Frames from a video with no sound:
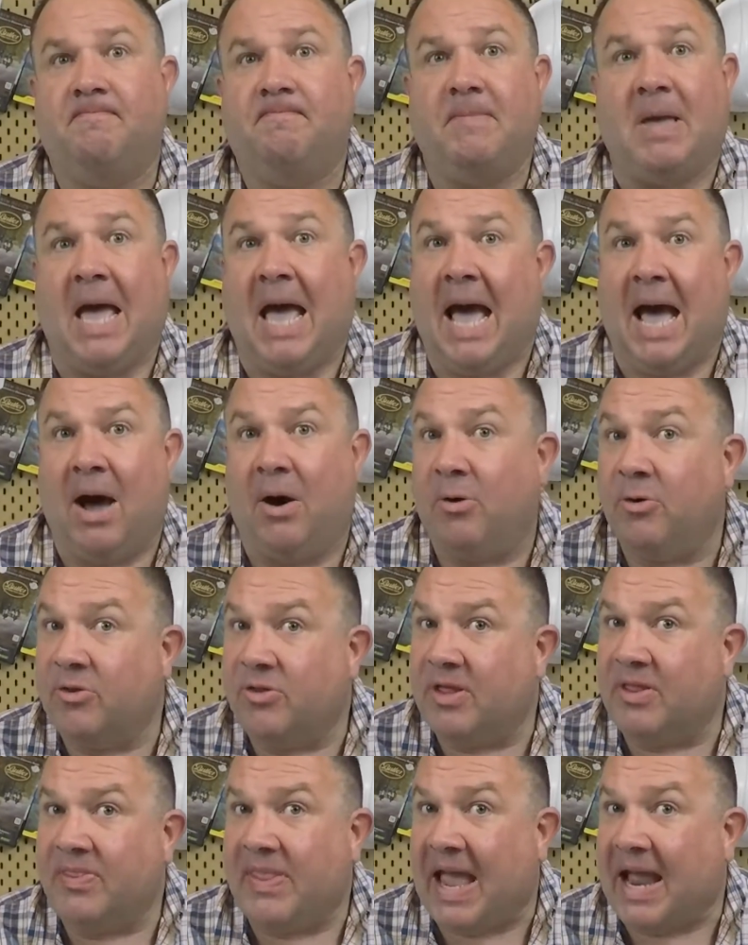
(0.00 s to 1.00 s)
how is
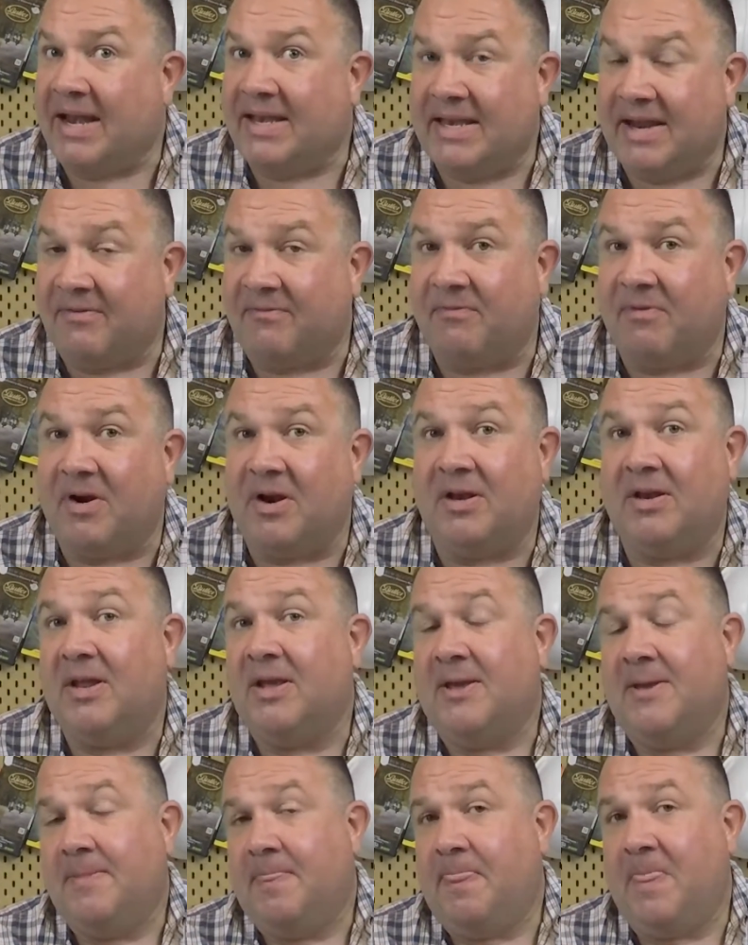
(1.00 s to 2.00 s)
it that different
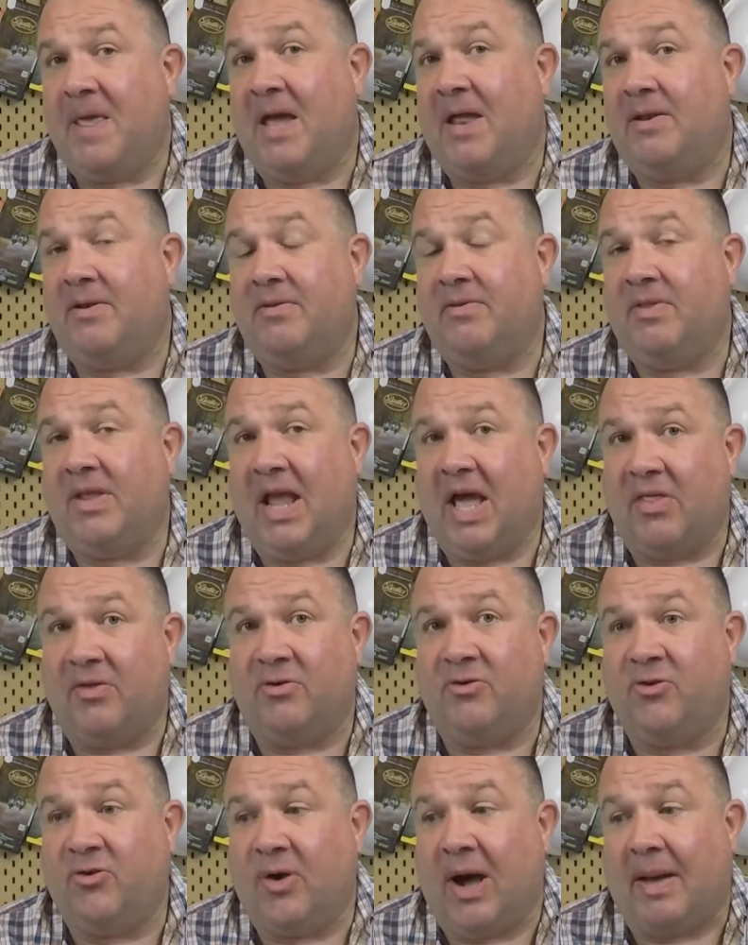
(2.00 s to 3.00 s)
than the other
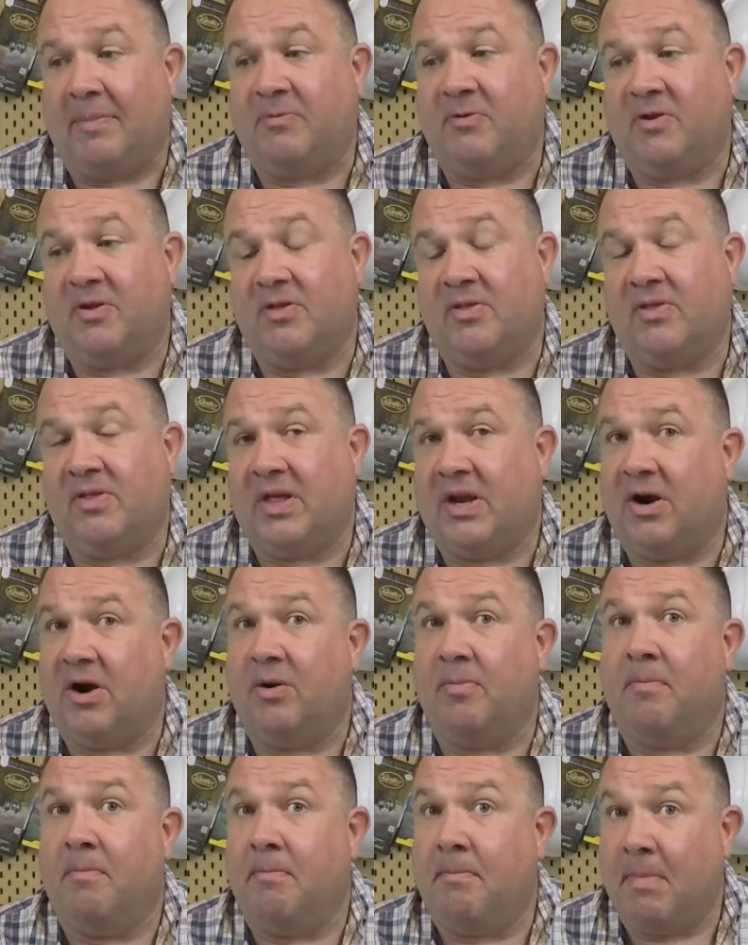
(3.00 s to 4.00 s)
two options that are
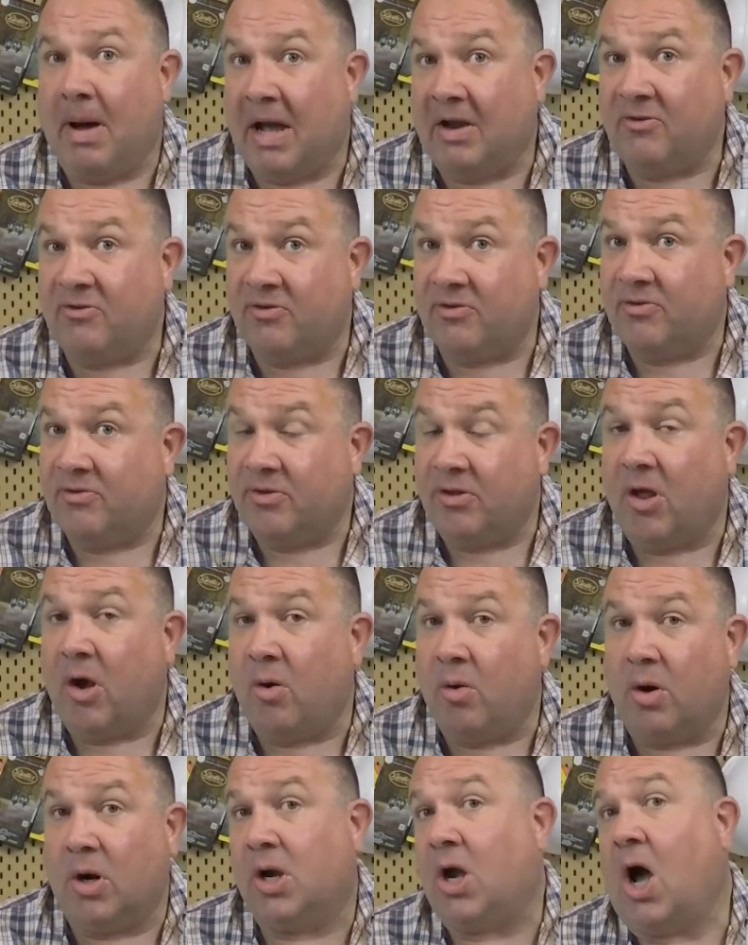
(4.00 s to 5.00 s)
much
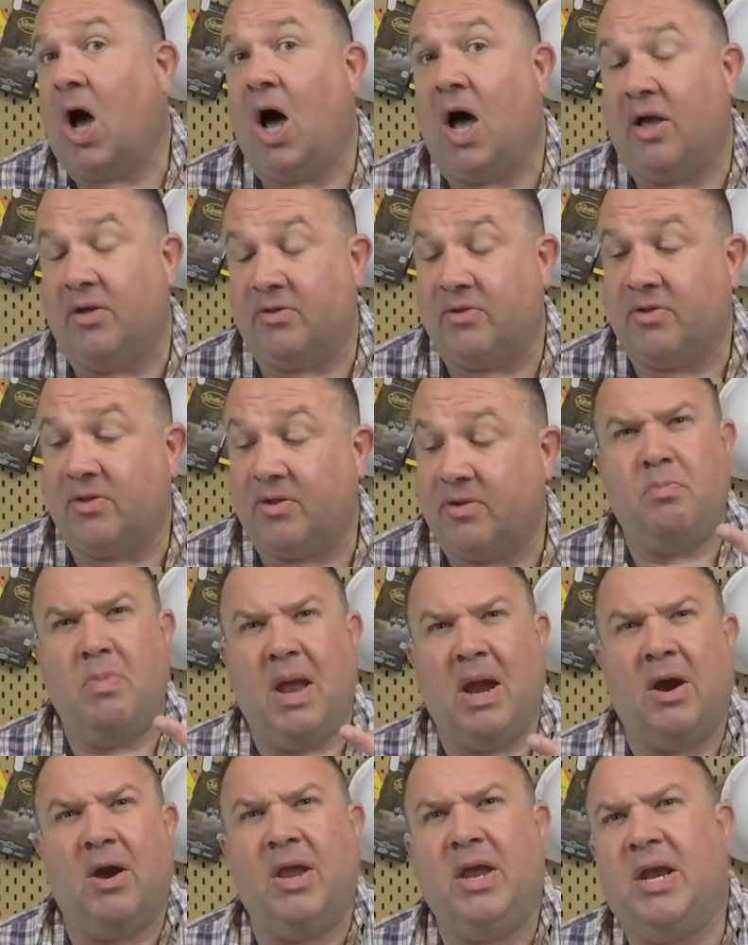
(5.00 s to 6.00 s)
lower cost?
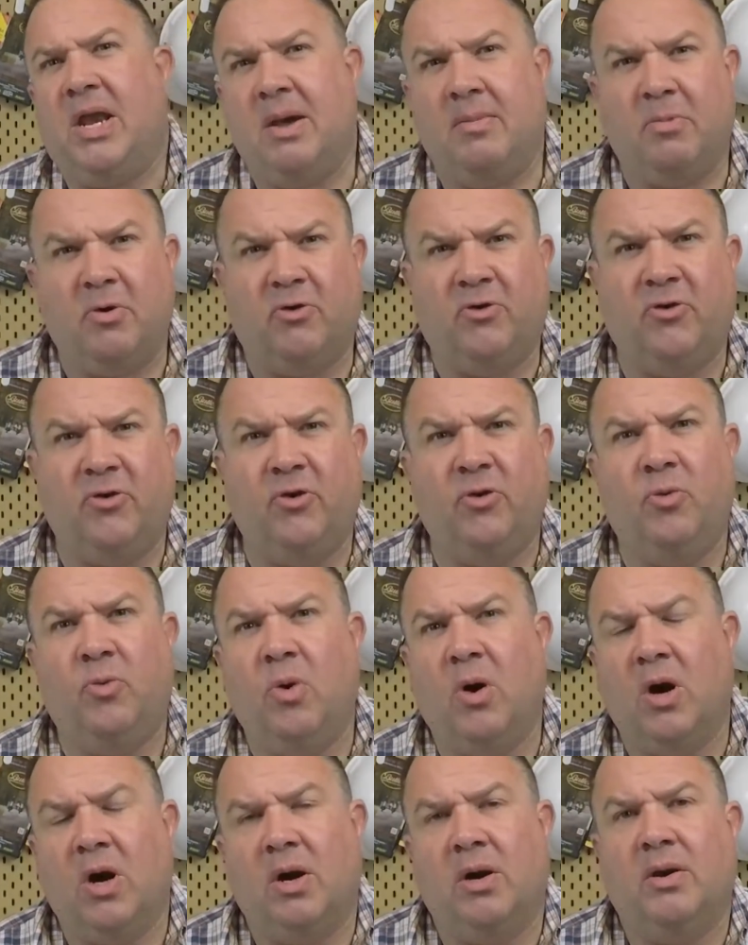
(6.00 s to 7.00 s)
Area number two,
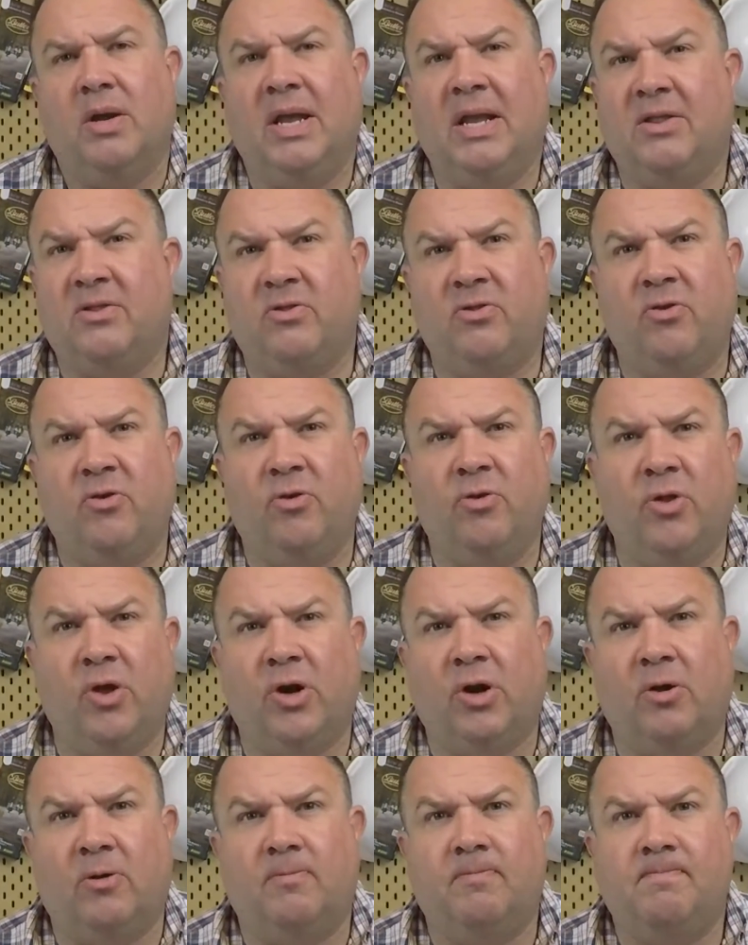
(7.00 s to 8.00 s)
where it's too
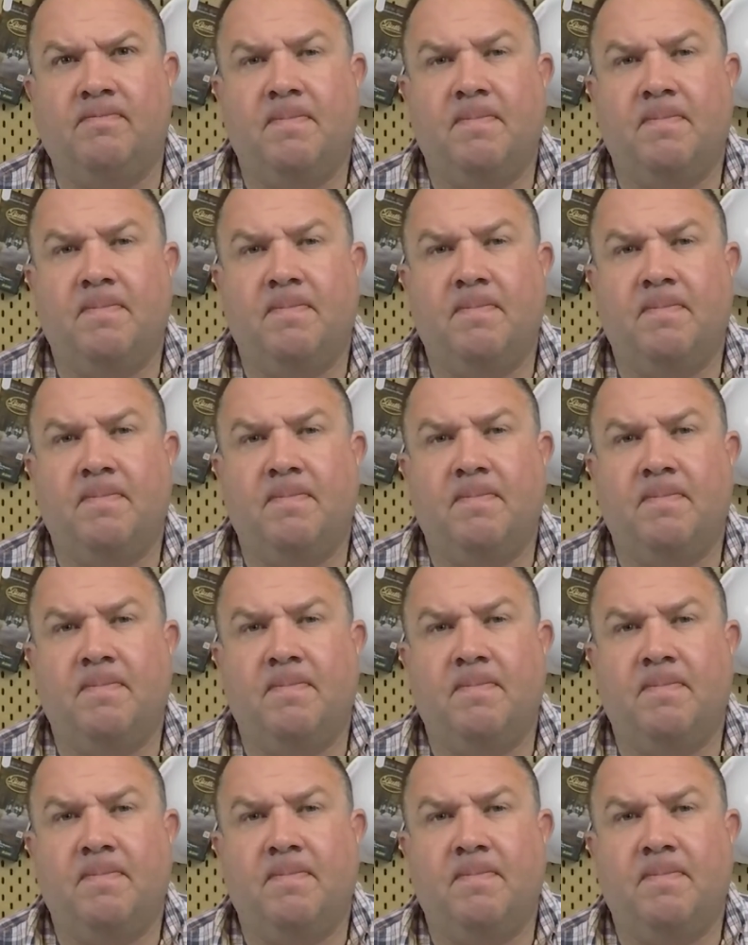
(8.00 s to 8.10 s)
little.